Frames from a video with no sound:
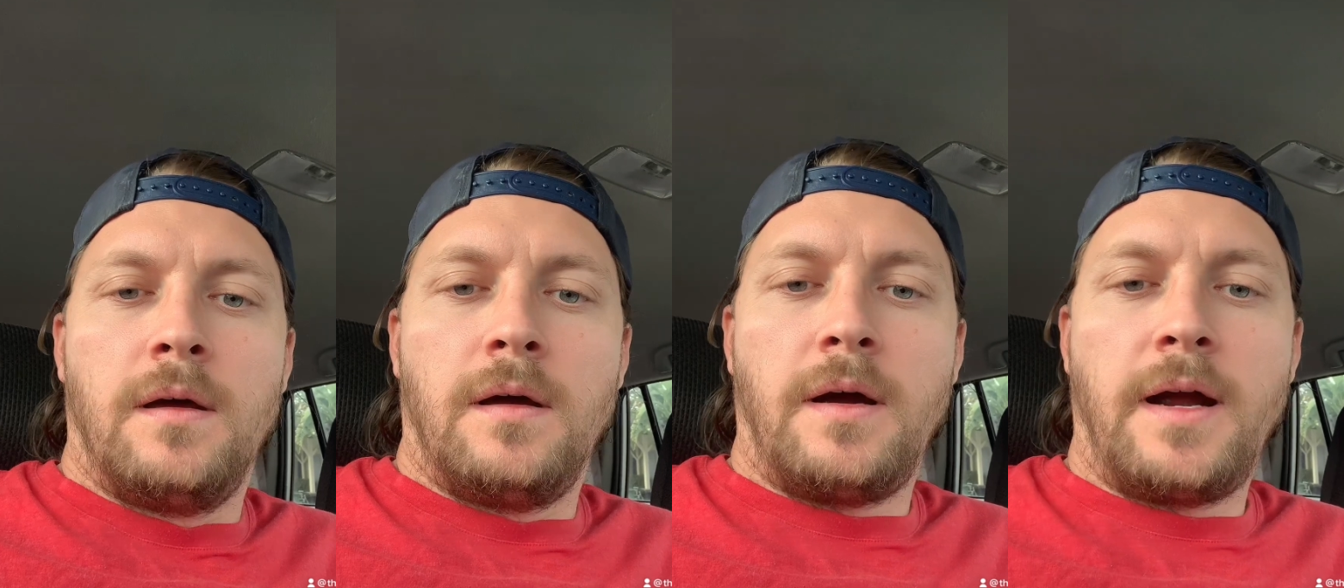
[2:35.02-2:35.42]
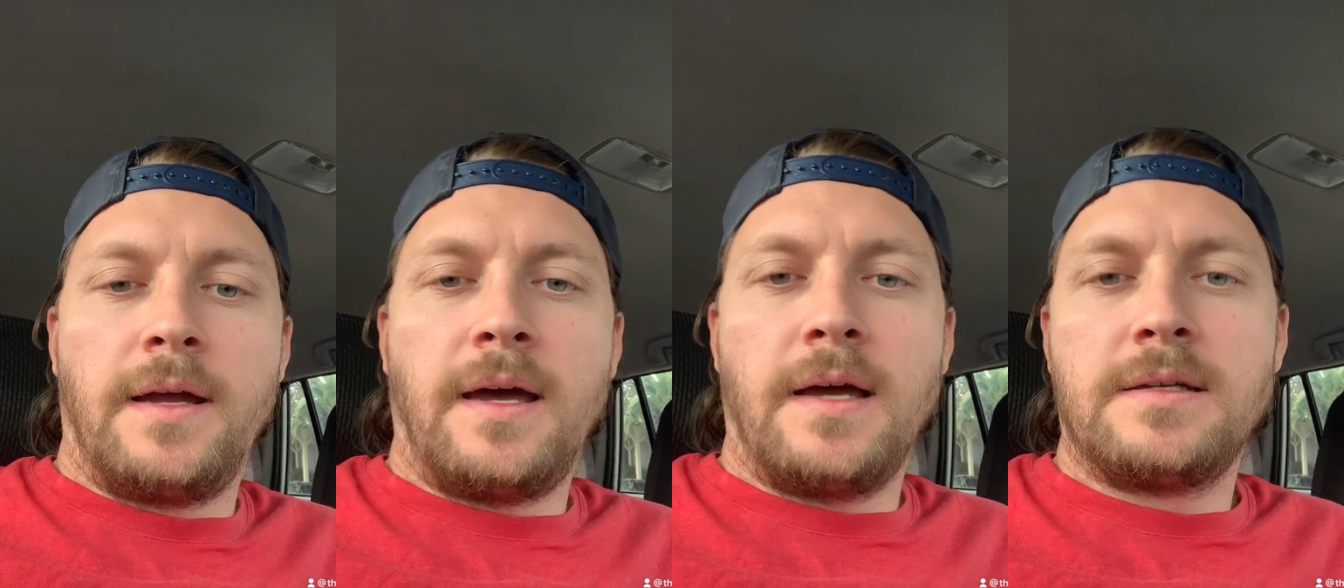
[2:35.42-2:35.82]
All
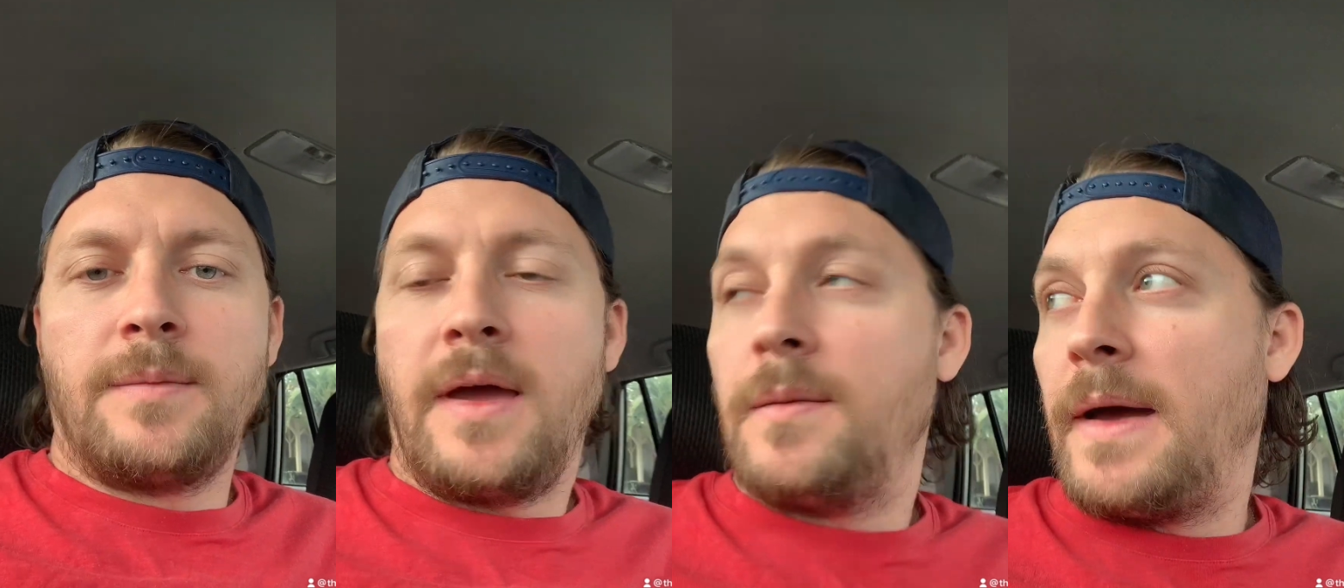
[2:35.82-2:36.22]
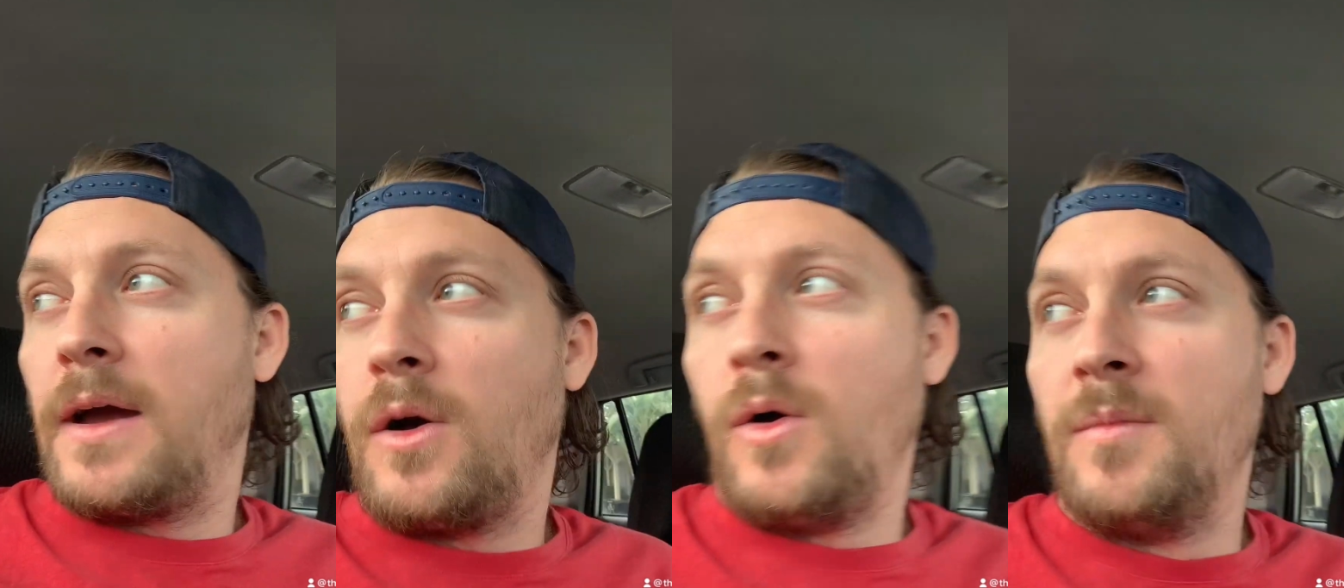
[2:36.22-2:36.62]
right, guys, I made it
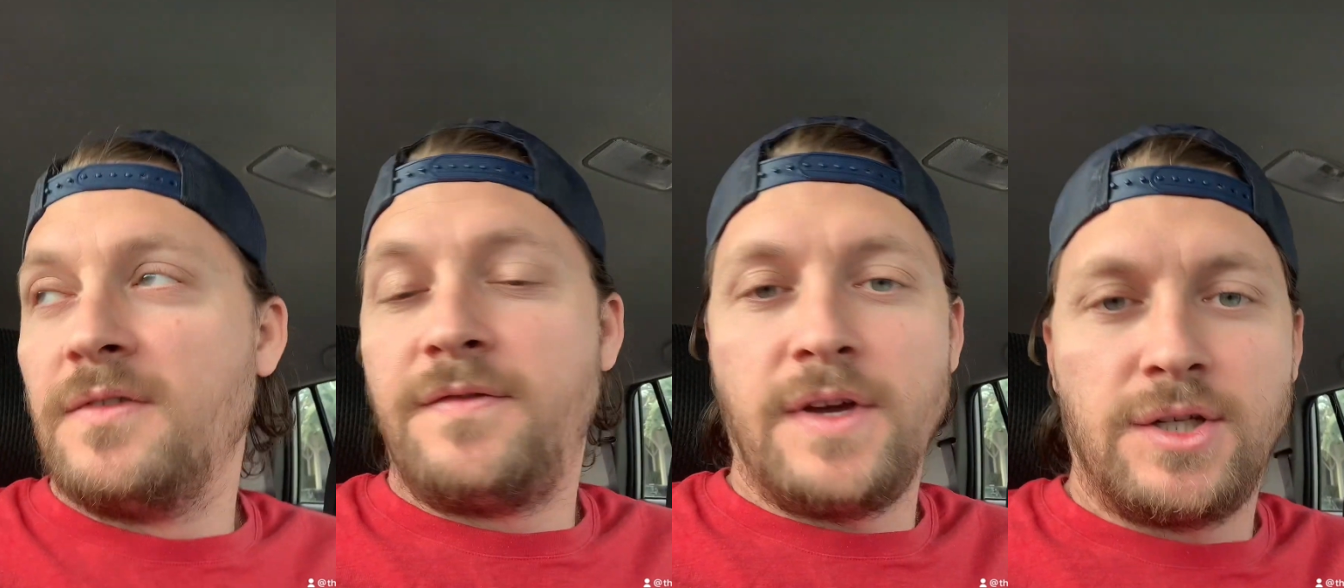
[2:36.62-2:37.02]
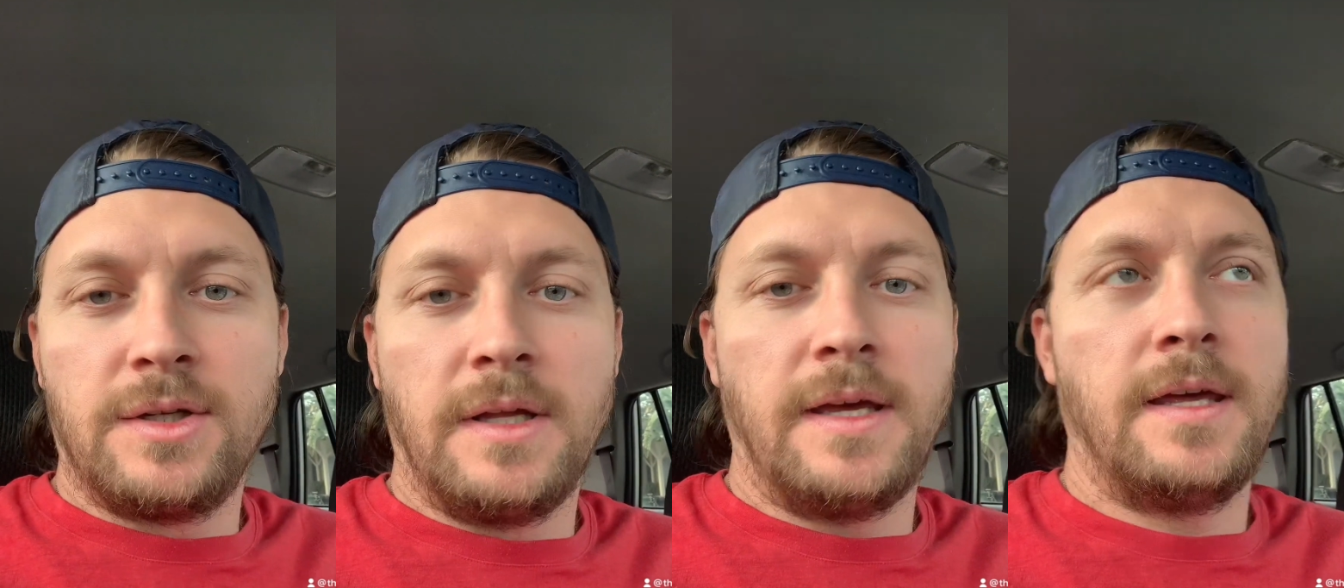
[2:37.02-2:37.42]
back home
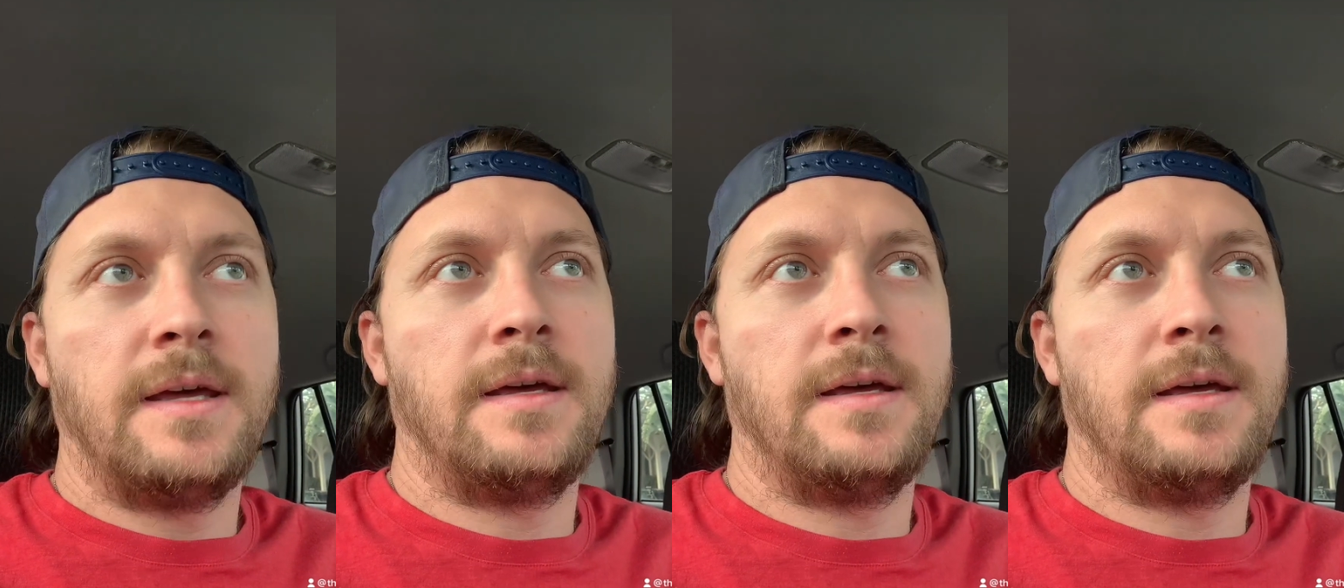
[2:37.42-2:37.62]
officially.